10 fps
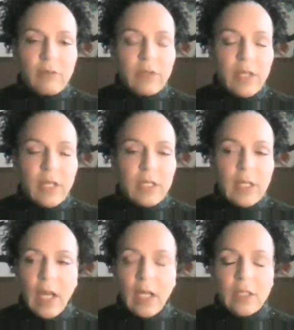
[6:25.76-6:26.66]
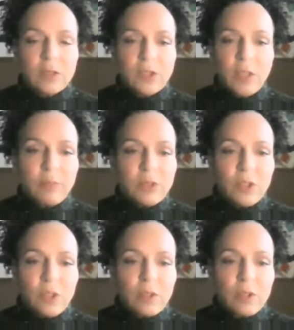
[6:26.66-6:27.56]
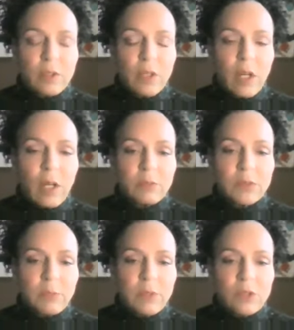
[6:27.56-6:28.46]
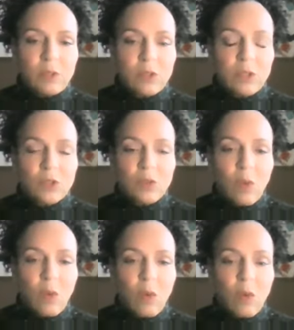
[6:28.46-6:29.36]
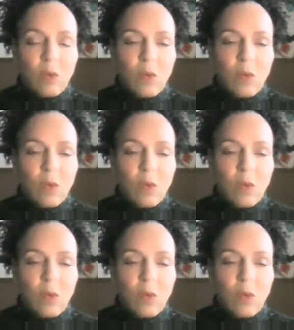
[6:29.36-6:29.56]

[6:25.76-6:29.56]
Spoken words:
everything. It has temperature control.